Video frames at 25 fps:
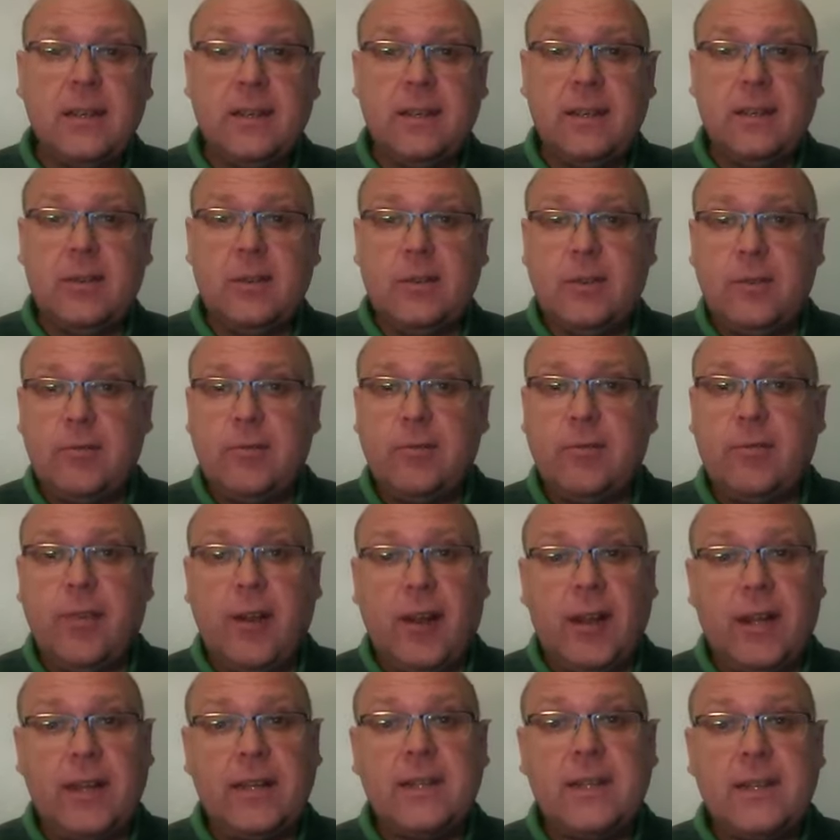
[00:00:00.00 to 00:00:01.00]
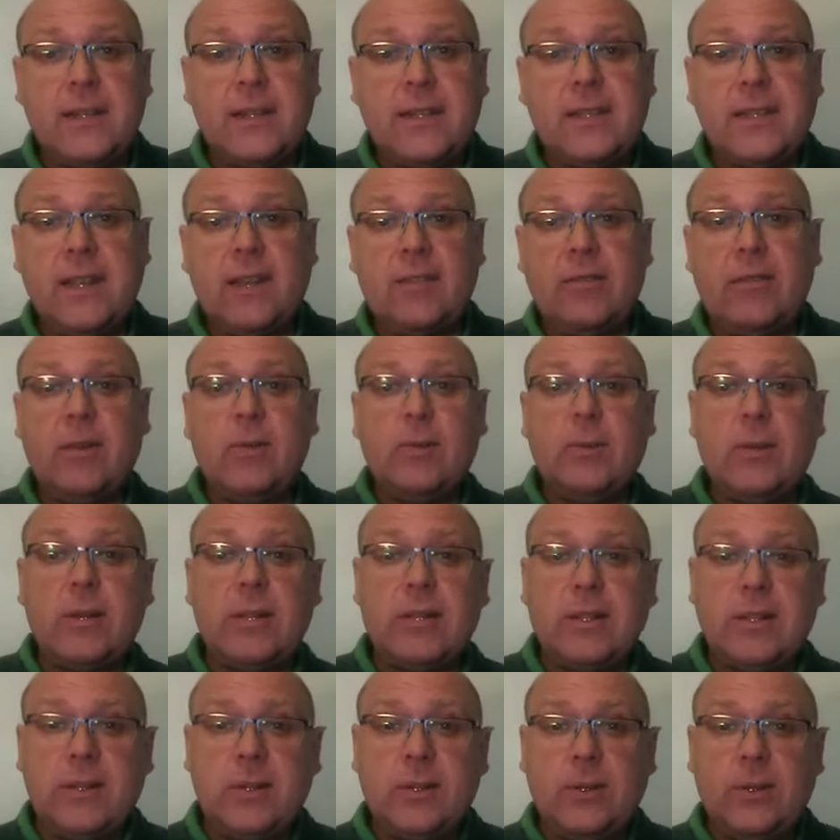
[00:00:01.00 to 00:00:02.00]
You can find us if you want
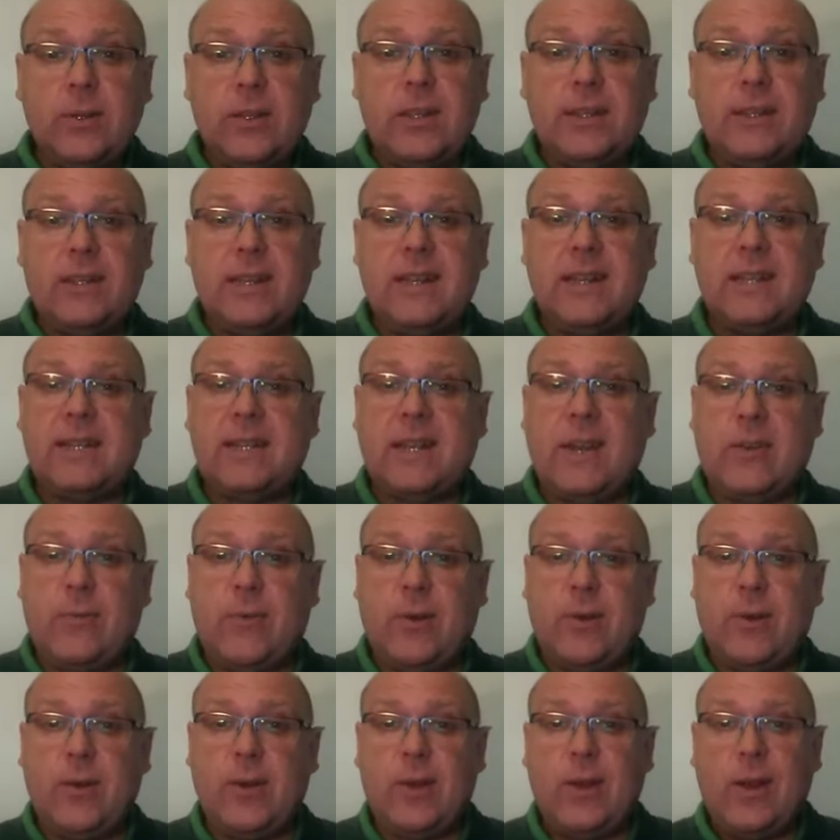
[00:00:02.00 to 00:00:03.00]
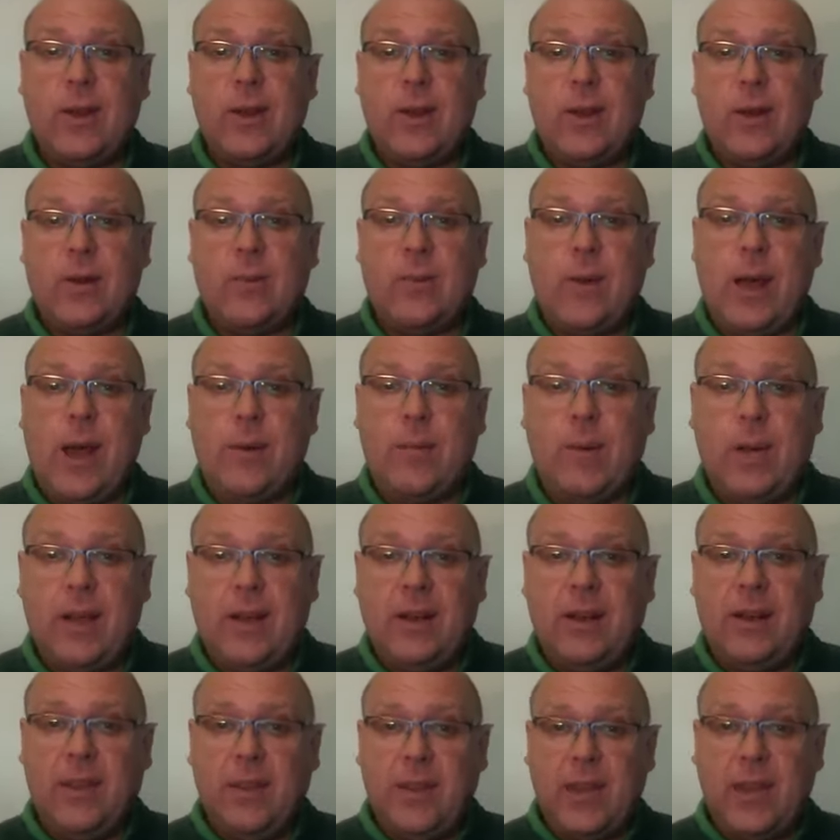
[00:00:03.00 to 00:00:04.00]
to discover where we
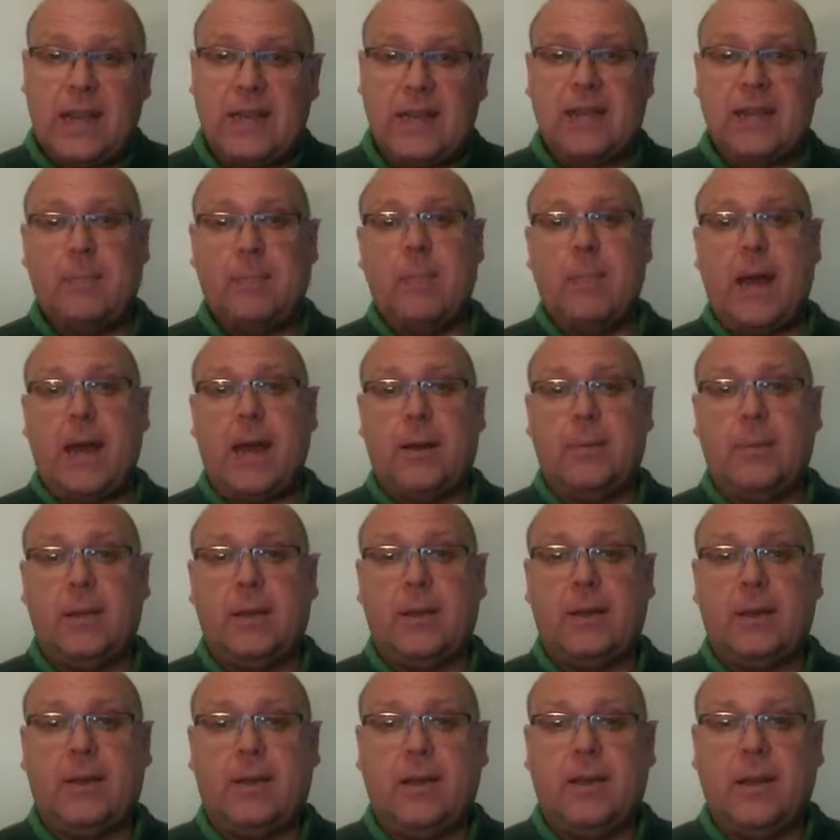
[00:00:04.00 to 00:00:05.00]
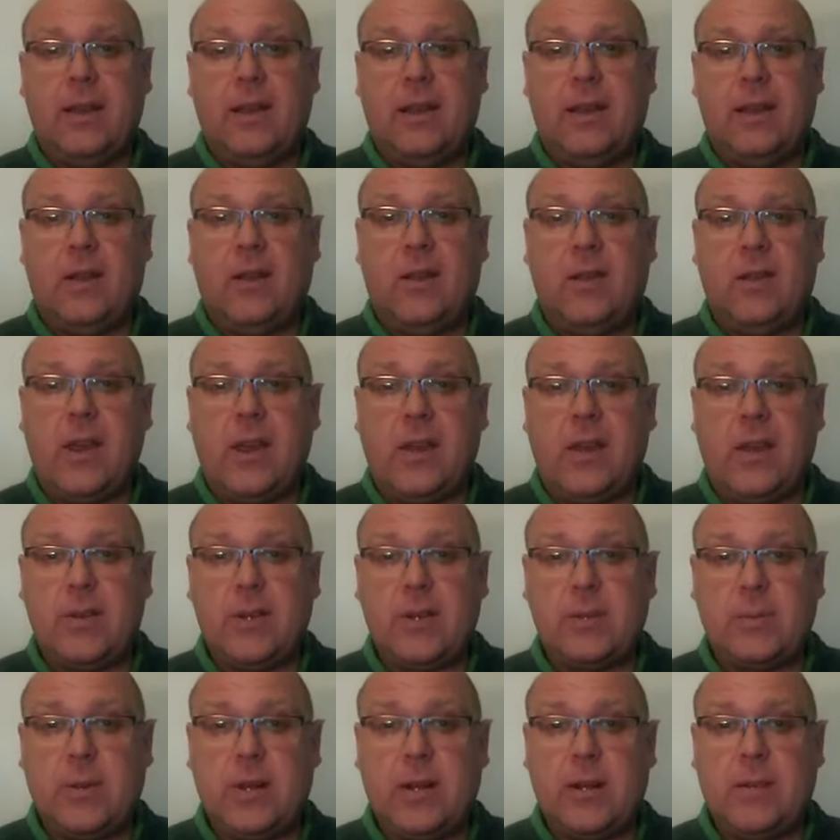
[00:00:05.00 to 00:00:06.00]
are. There's a map on there
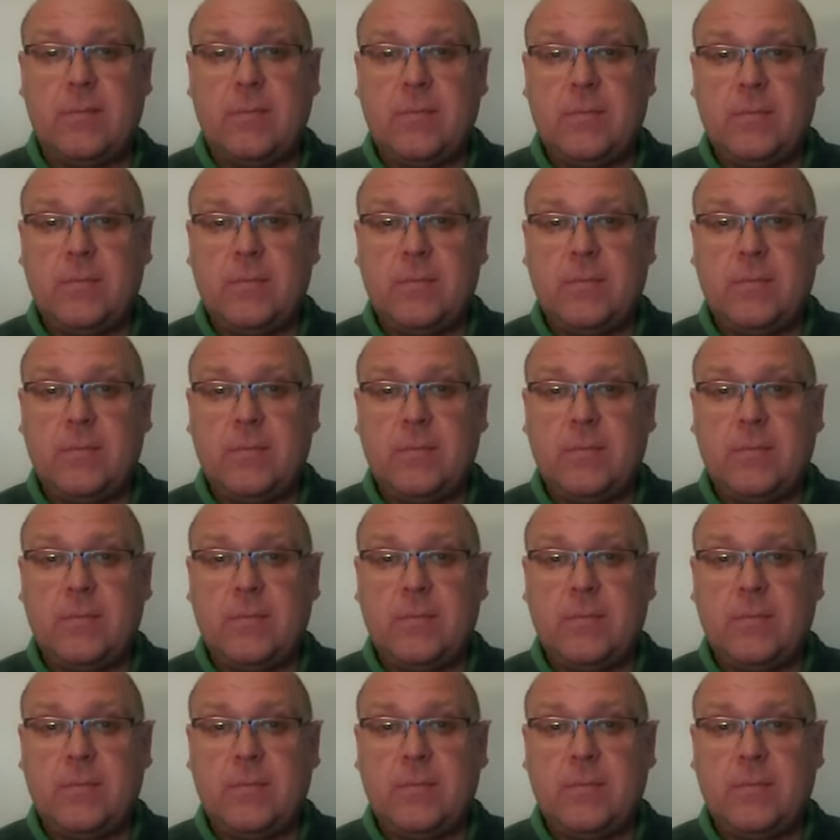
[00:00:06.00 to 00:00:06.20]
as well.